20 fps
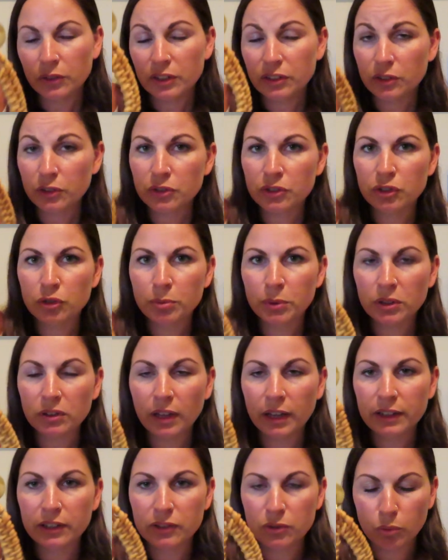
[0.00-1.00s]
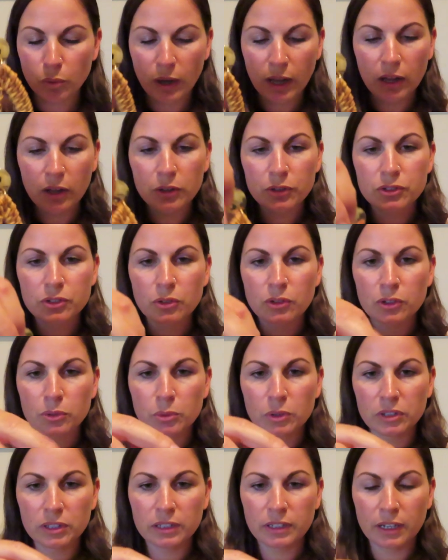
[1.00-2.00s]
These are super light as well, so they're
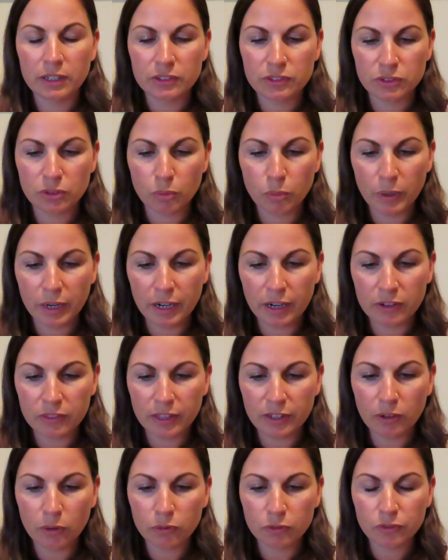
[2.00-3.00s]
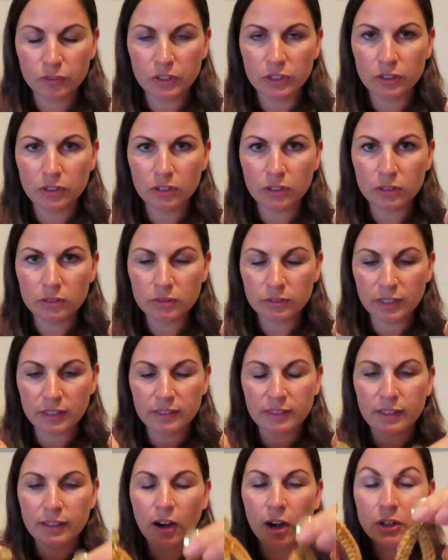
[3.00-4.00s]
really nice to wear. They don't feel
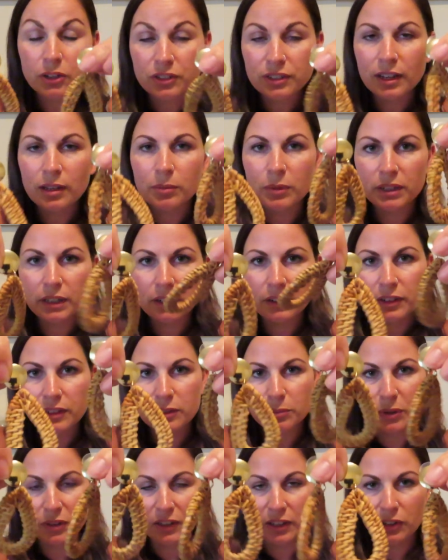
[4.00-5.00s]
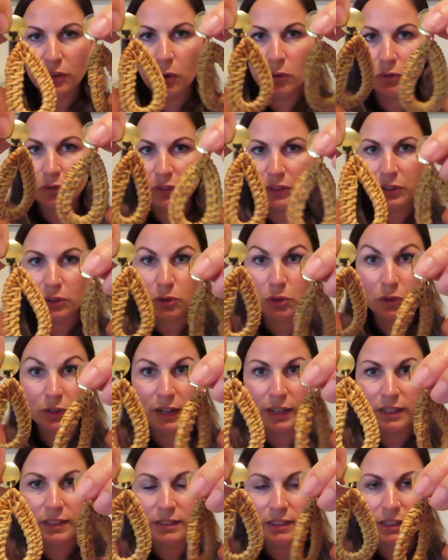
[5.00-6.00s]
like they are statement earrings, but they don't feel
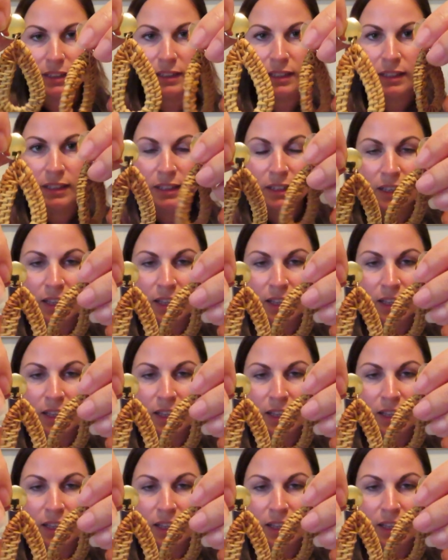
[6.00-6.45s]
crazy.